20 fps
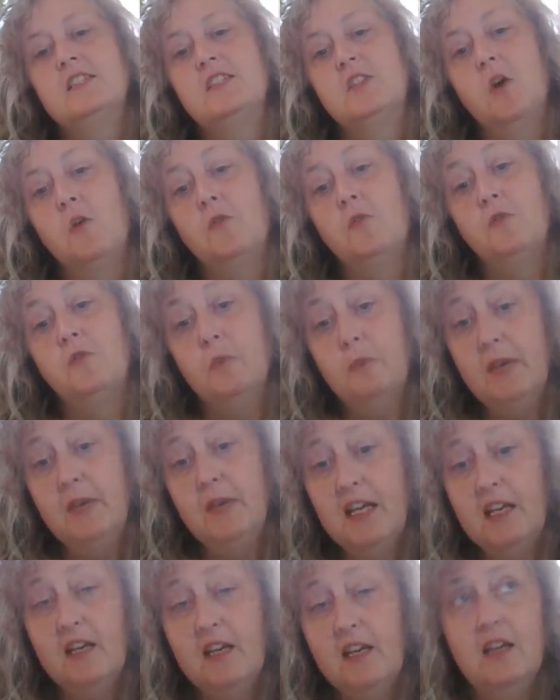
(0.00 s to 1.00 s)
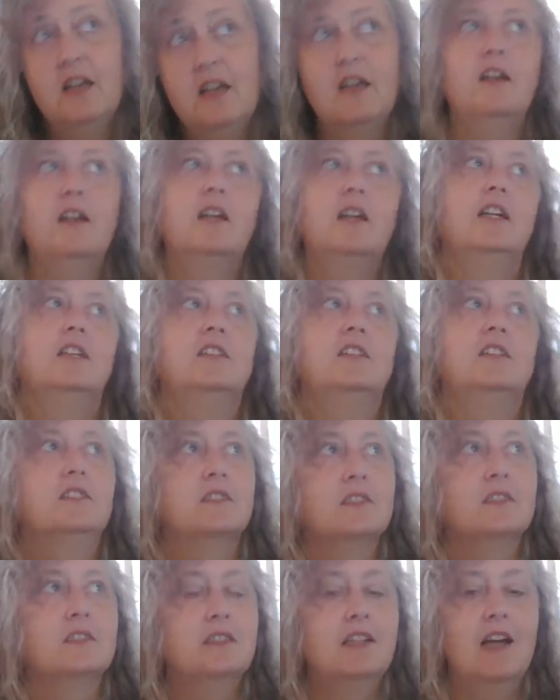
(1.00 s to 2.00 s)
So for me,
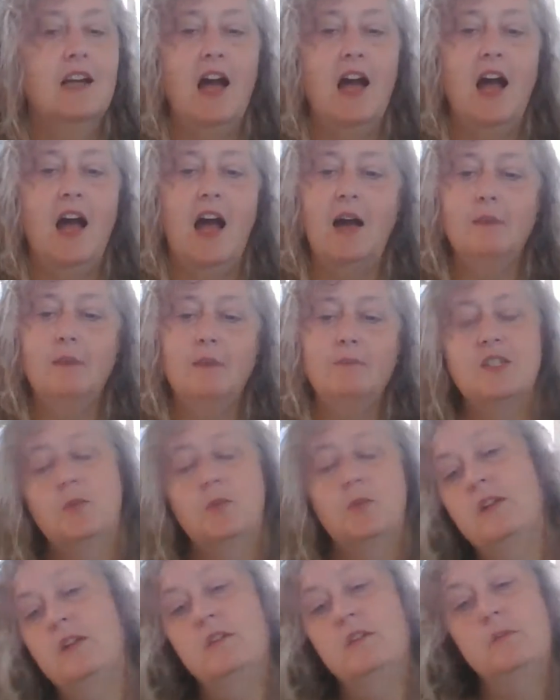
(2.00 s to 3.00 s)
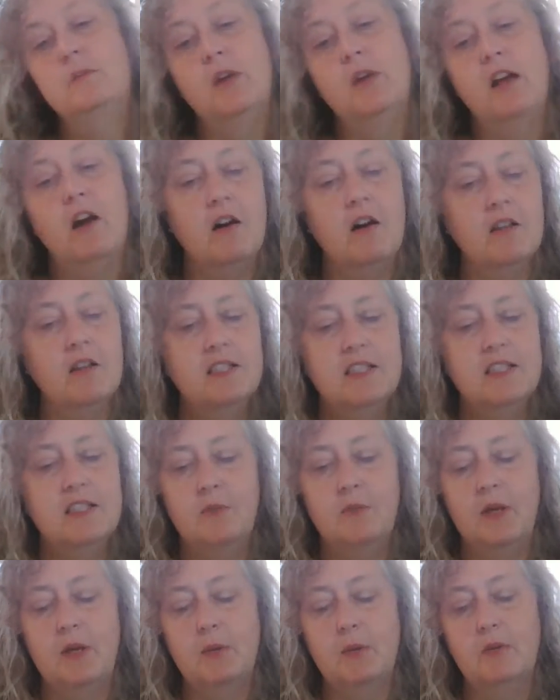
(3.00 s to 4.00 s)
I'm surrounded by all
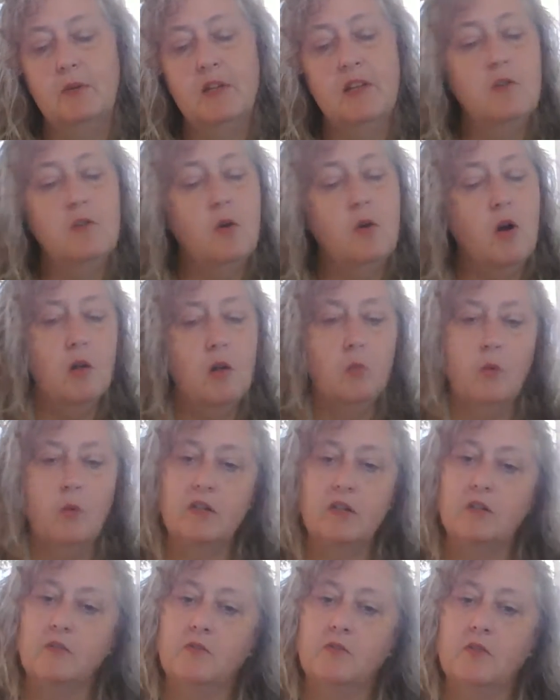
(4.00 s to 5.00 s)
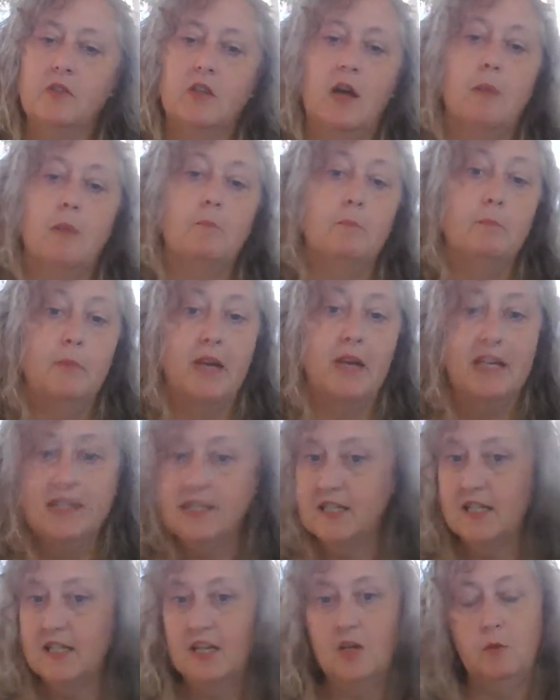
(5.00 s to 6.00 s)
these people, and they're all wonderful,
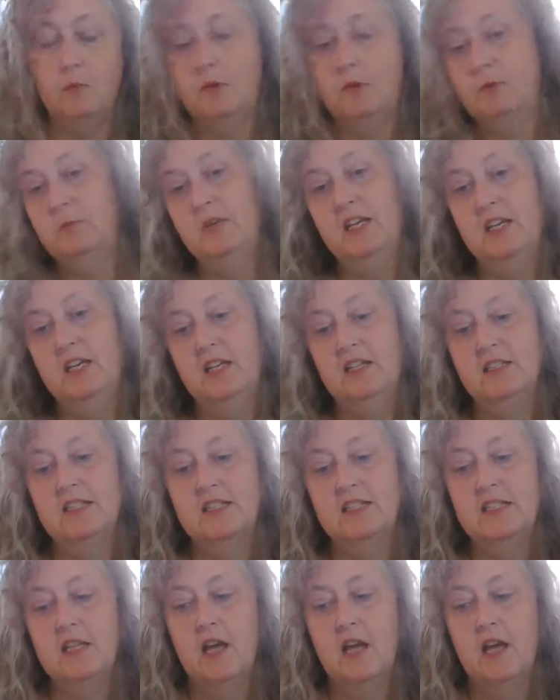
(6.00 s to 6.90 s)
amazing human beings.